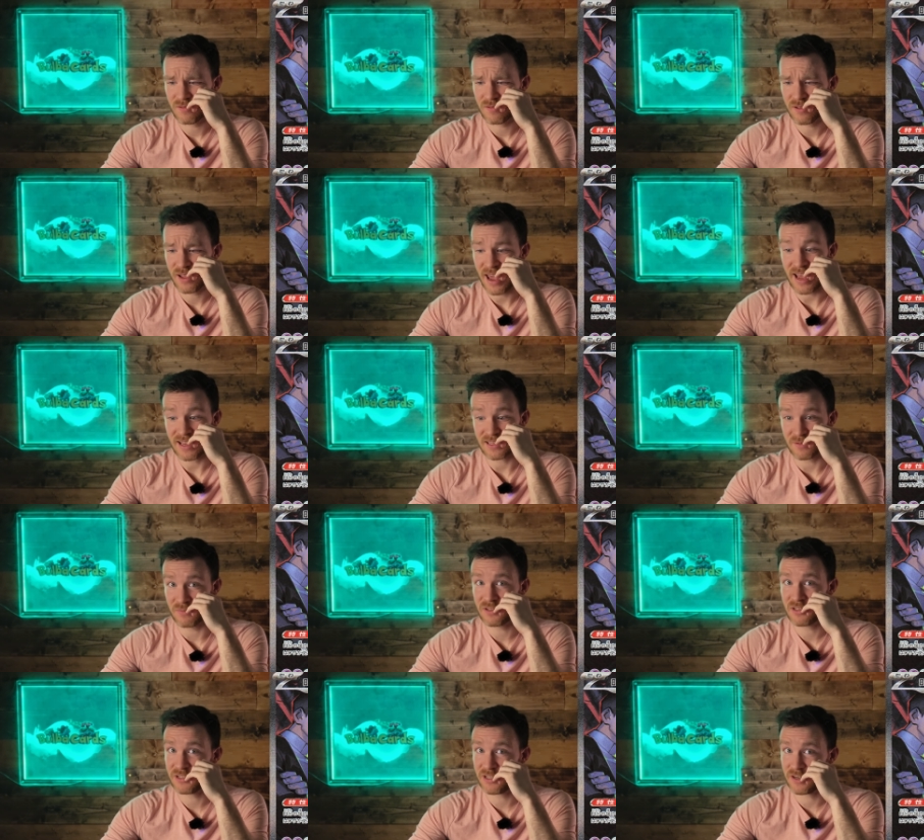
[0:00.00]
It has some
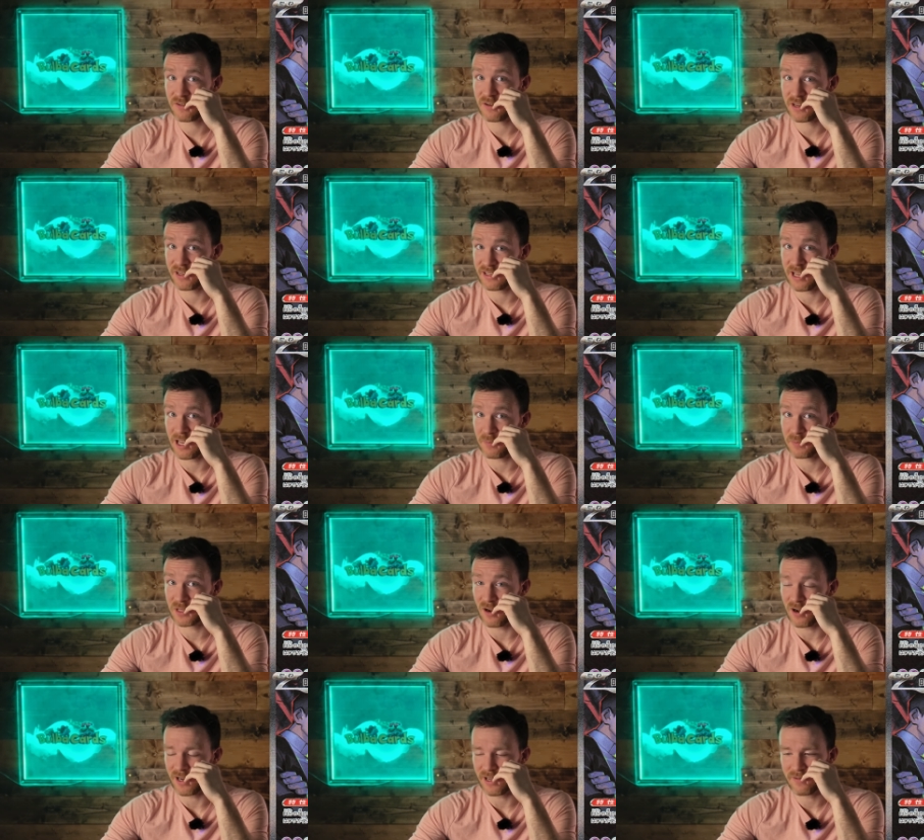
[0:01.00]
serious hips
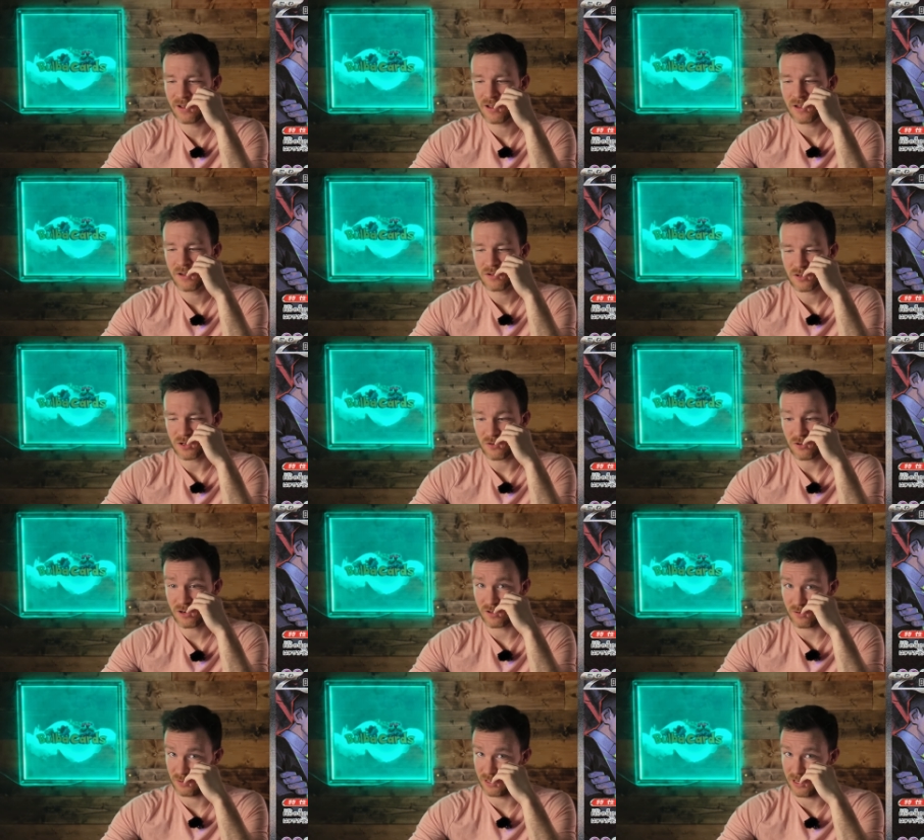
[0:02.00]
on it. So look at
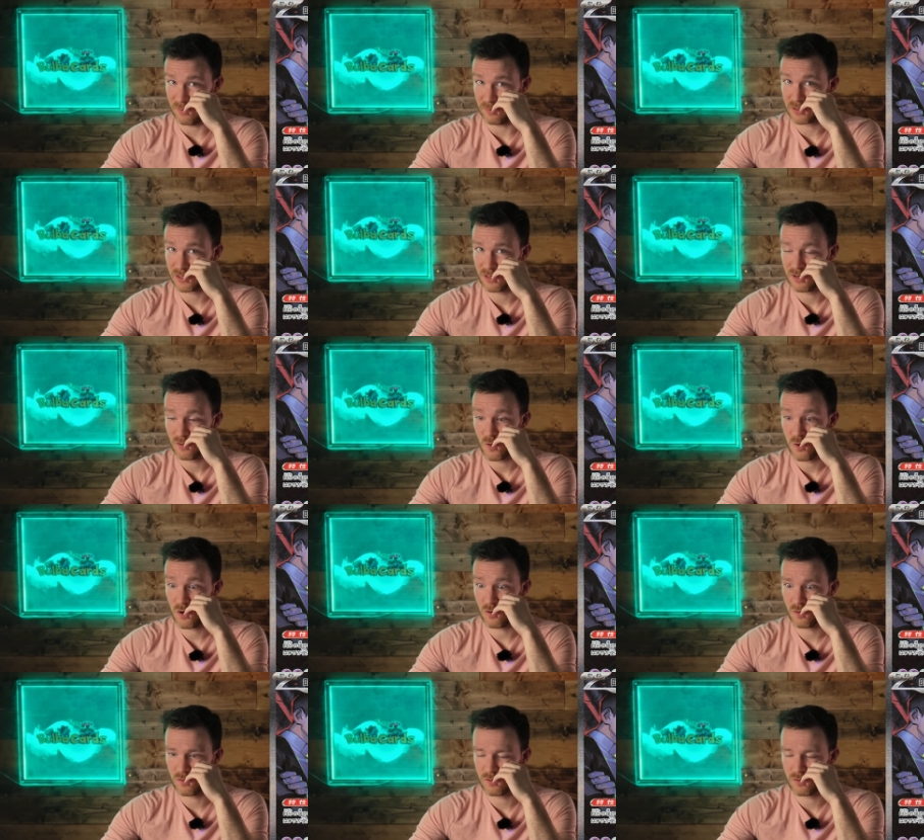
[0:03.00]
those hips. Whew.